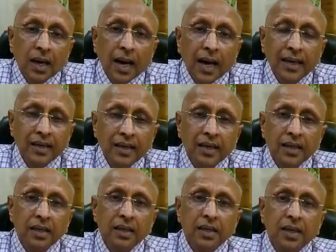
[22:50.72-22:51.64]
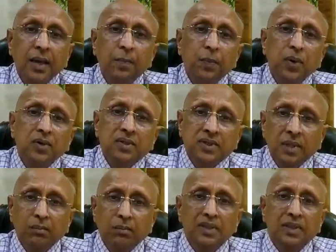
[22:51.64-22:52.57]
And he put
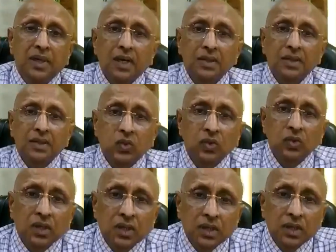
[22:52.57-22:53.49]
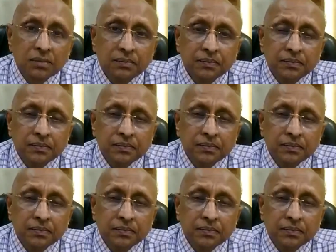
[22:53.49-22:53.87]
some mantras over her.